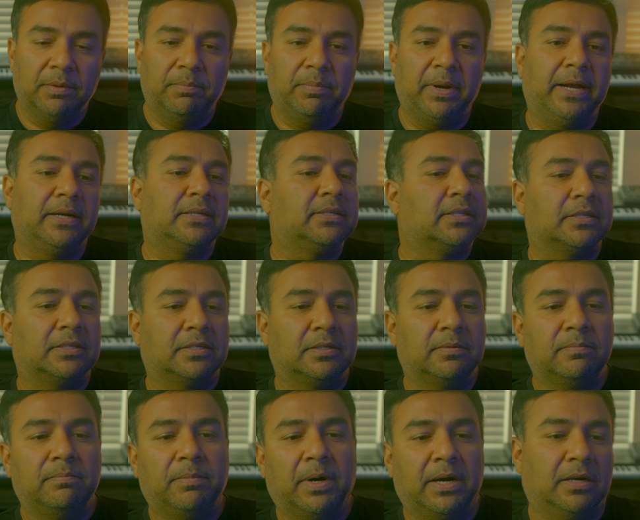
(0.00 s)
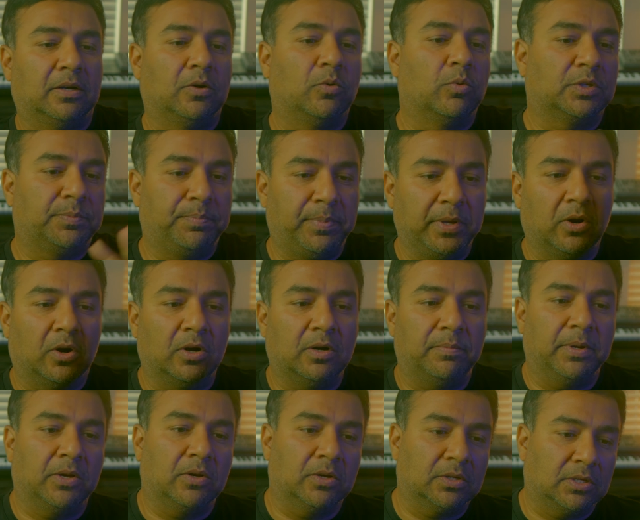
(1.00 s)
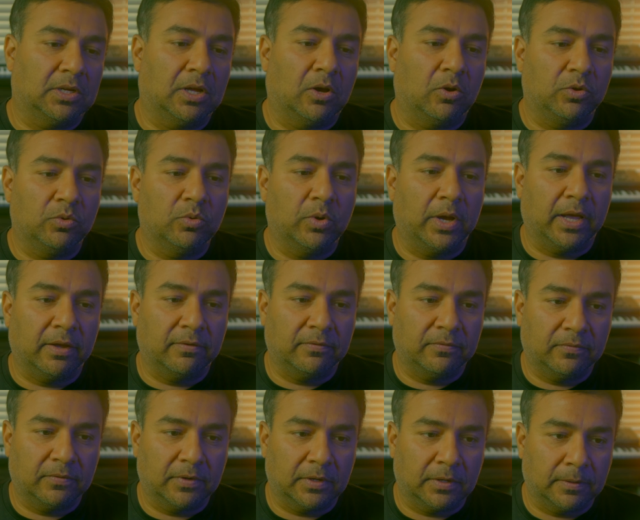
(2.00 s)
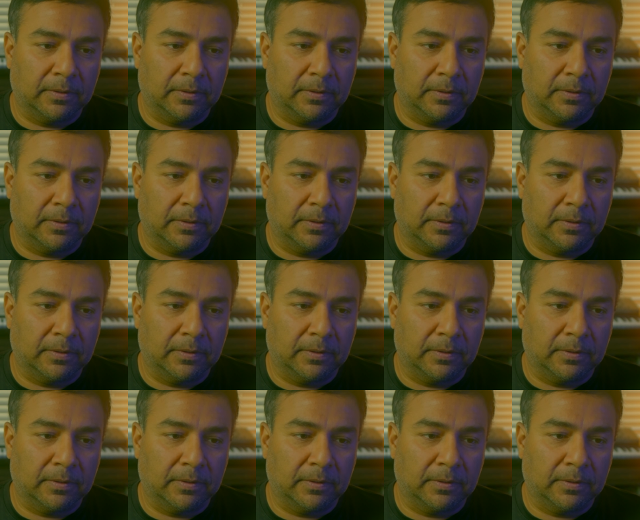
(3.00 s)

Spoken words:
plate system, but goes beyond, because now you have